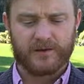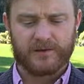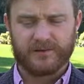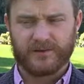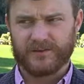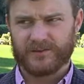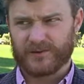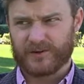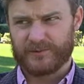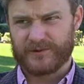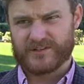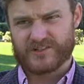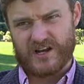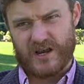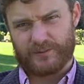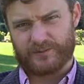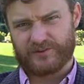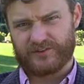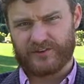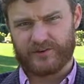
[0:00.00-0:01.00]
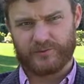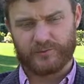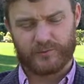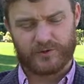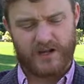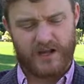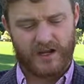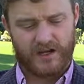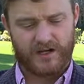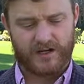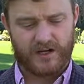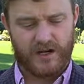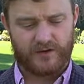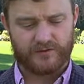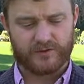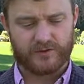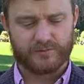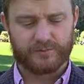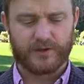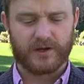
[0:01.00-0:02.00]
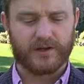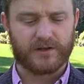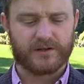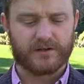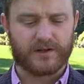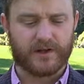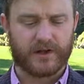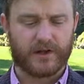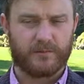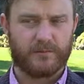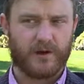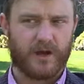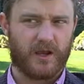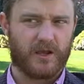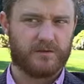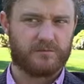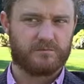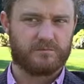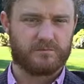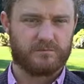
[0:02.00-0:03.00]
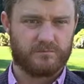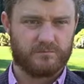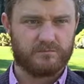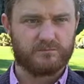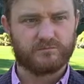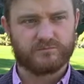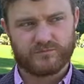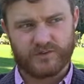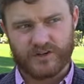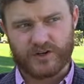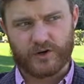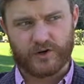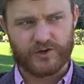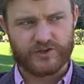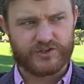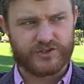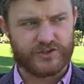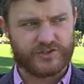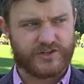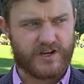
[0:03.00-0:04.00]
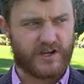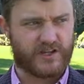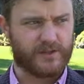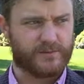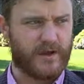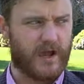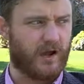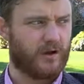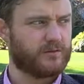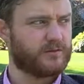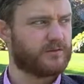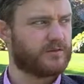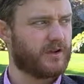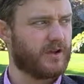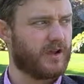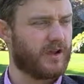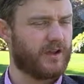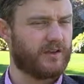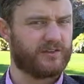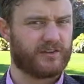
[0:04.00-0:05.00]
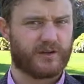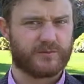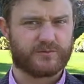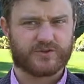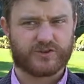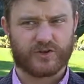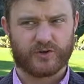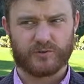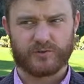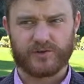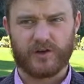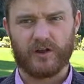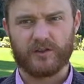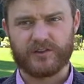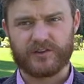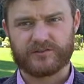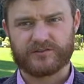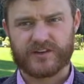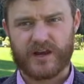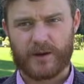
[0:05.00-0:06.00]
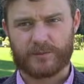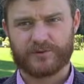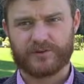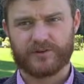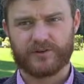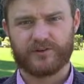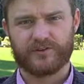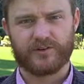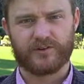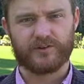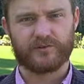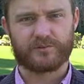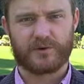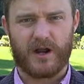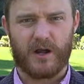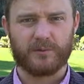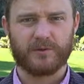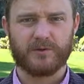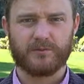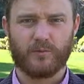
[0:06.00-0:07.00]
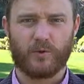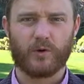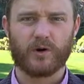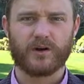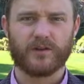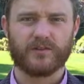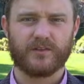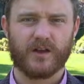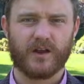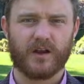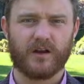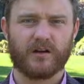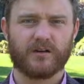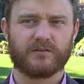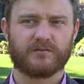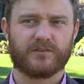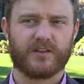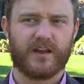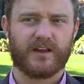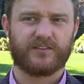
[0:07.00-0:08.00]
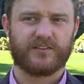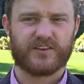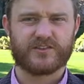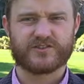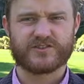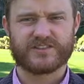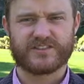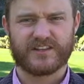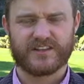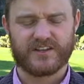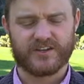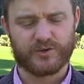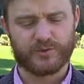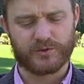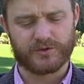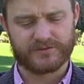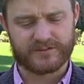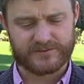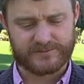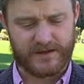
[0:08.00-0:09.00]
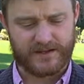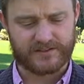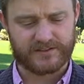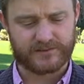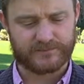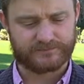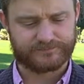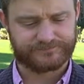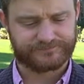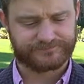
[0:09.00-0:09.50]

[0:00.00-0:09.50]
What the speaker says: These are going to be chapters that we're not going to cover, but I encourage you to check them out, as I'm sure with all these chapters there's probably more in there that's interesting than you would have expected.